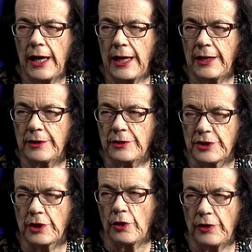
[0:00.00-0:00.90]
and
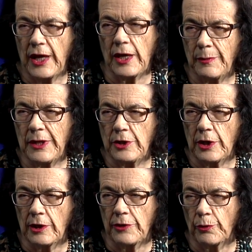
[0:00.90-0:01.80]
so they
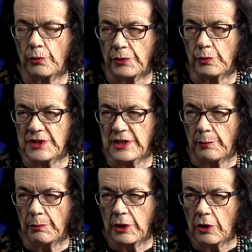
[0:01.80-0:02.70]
immediately thought there was
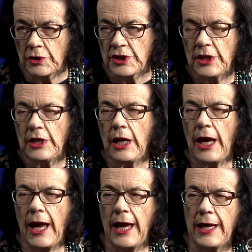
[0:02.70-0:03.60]
some plot,
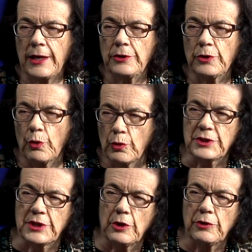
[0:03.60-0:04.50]
and
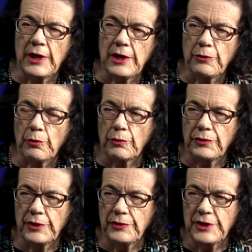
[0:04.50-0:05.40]
also they thought
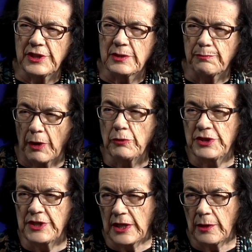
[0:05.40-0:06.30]
that this
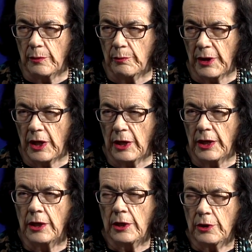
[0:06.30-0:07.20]
boasting
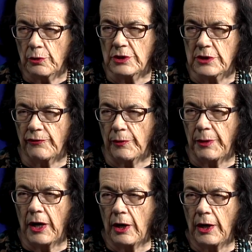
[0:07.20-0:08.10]
by Christopher
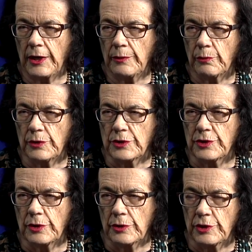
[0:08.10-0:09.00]
Pyne
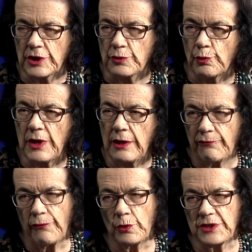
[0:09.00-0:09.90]
was just
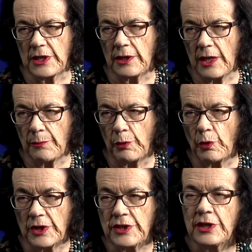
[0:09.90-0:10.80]
reinforcing their
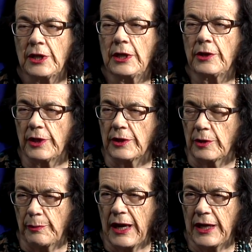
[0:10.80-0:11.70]
point that
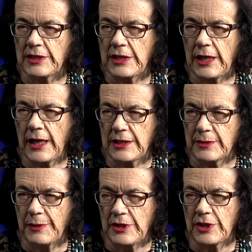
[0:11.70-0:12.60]
the party has
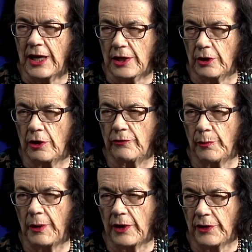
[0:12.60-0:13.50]
been taken over
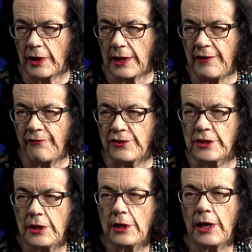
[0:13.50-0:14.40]
by the left,